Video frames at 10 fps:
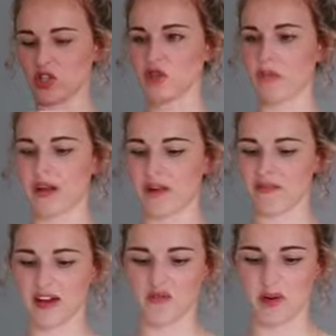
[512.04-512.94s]
should have been
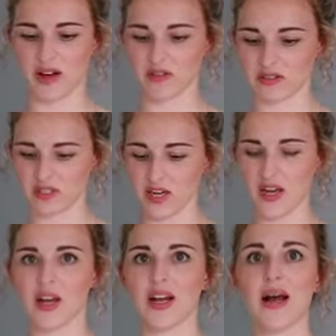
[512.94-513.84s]
£5.
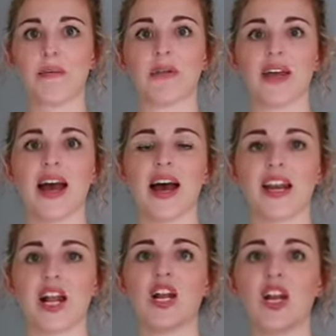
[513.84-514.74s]
But they
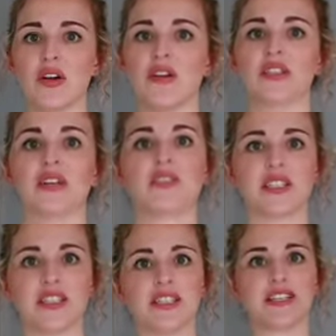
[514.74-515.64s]
had loads of Disney